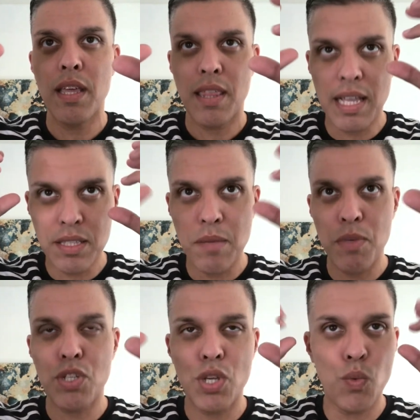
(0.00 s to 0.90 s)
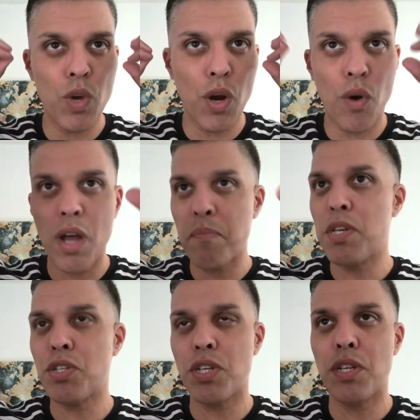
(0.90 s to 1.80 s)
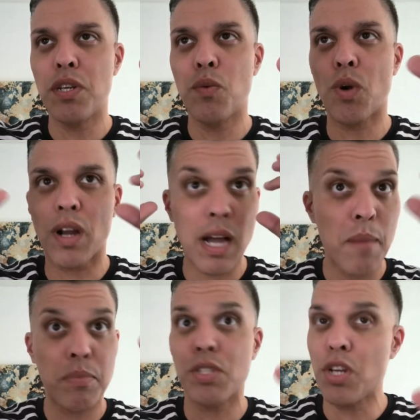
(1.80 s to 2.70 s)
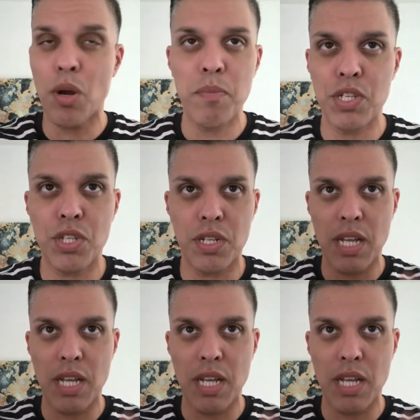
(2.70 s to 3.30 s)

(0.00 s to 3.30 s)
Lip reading: That's the mission. We are on mission. We're accomplishing our mission.